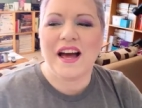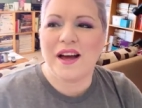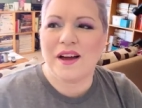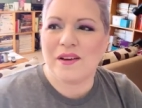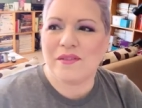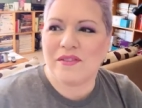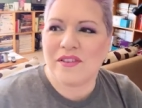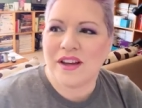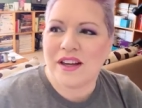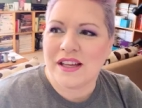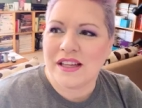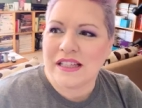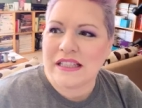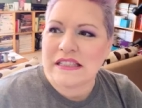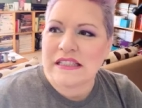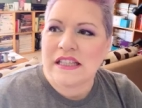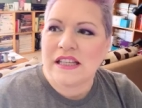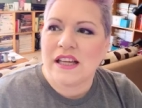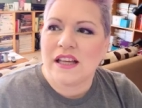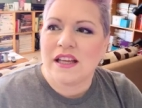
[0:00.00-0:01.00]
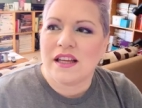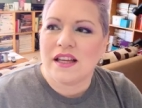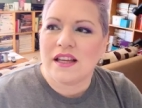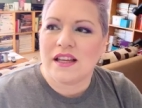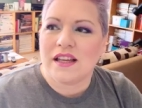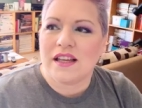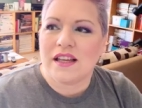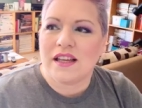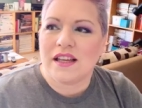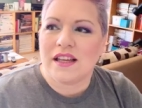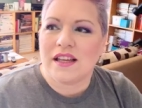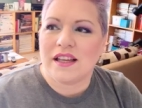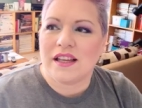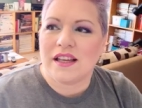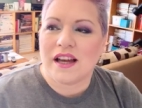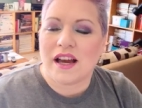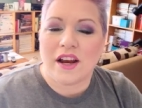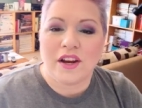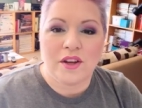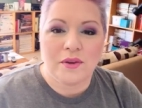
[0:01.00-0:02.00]
um,
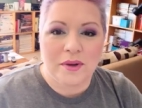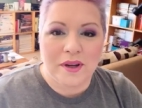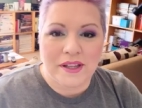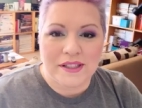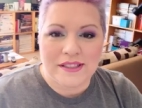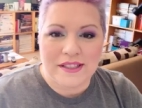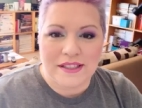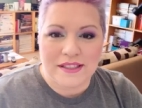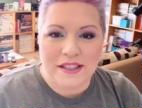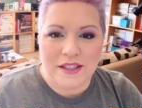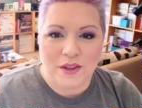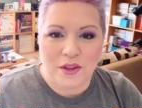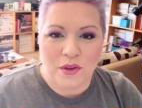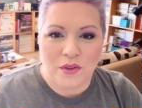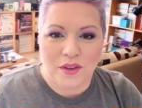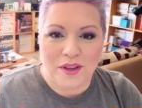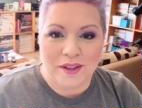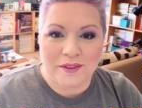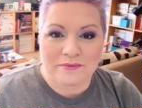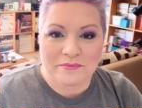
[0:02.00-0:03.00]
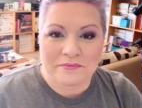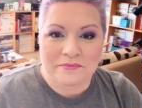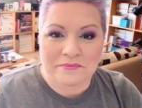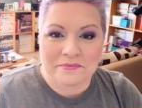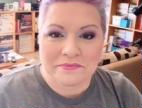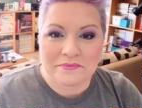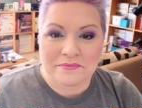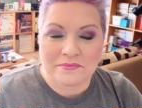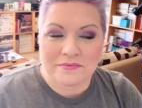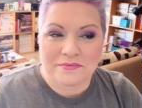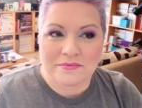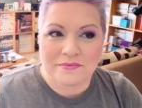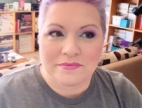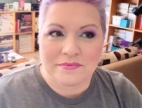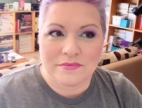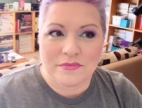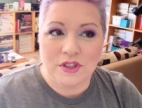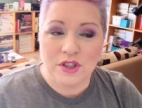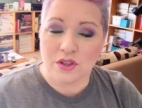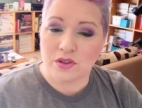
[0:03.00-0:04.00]
are you wearing Scentsy clothing?
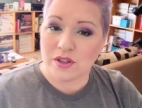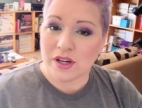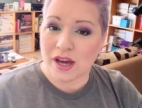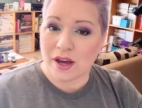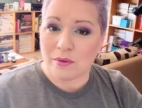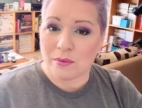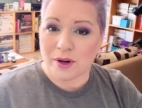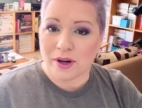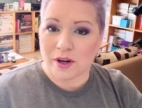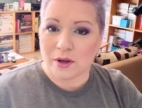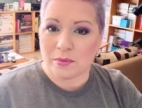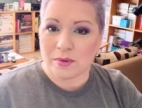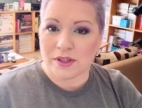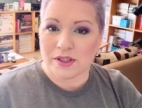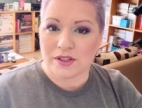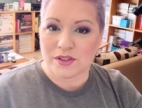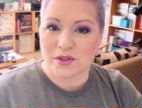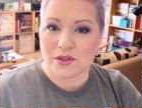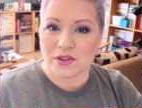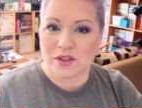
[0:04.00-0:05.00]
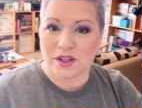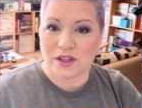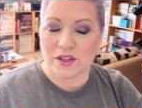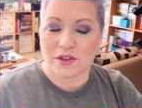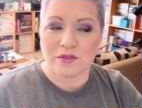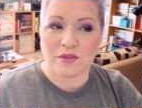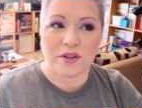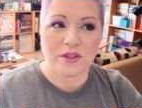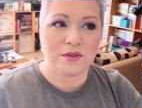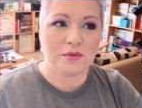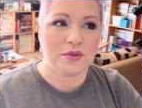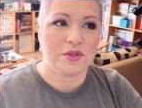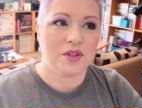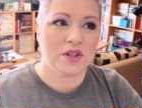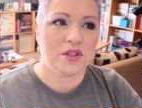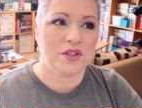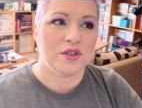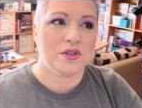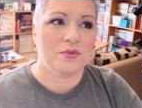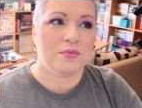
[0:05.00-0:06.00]
Do you not wear it because you think your friends will
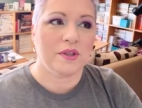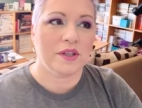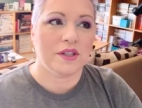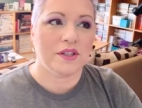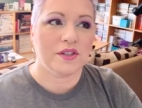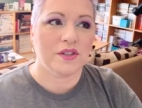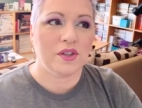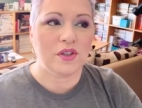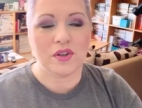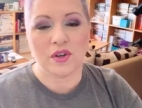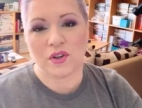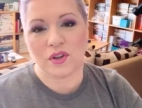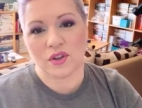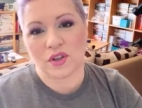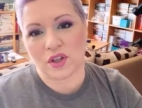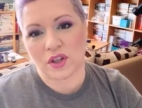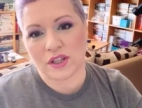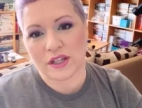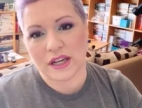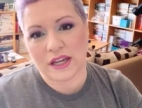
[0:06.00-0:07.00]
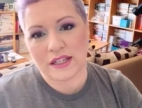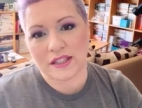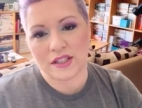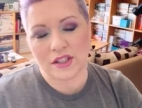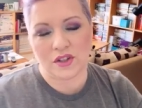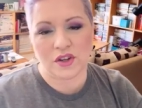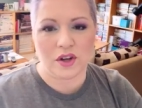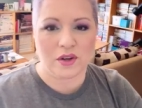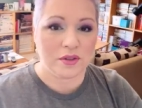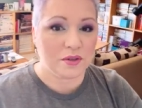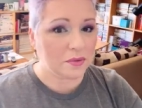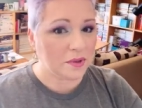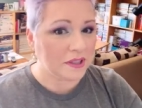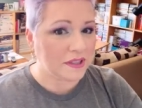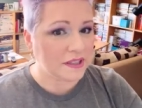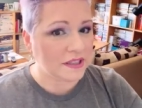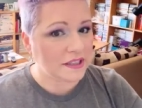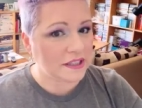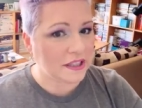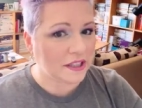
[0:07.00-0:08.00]
judge you because you don't look nice and you're always wearing
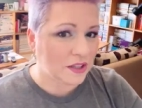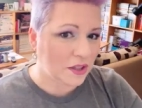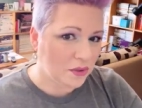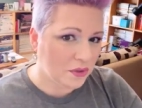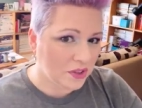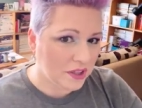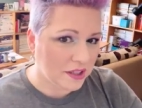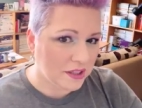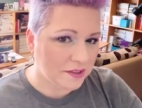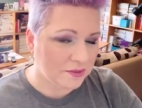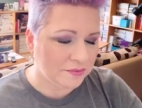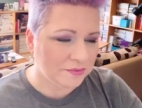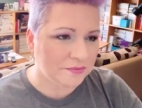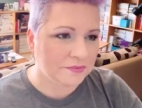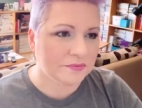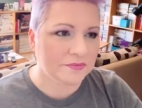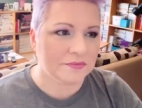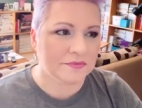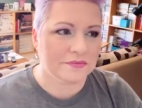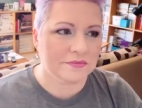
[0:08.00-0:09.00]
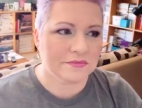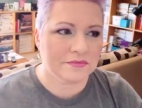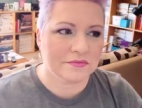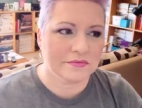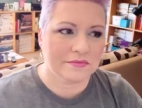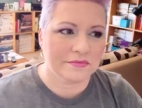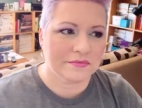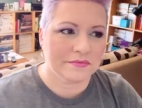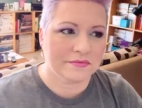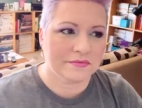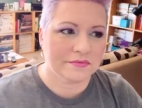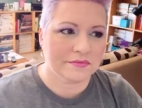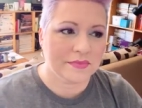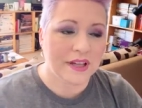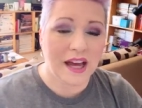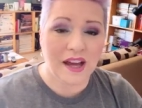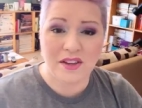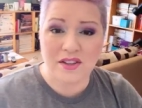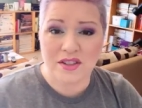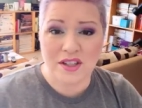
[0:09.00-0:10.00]
Scentsy clothing?
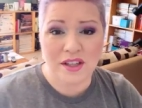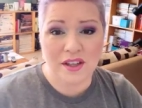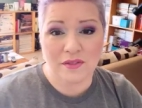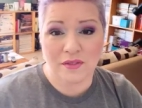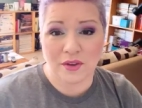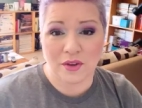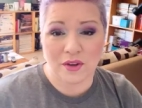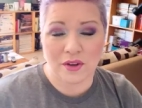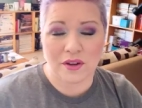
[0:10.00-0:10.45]
I always think if you're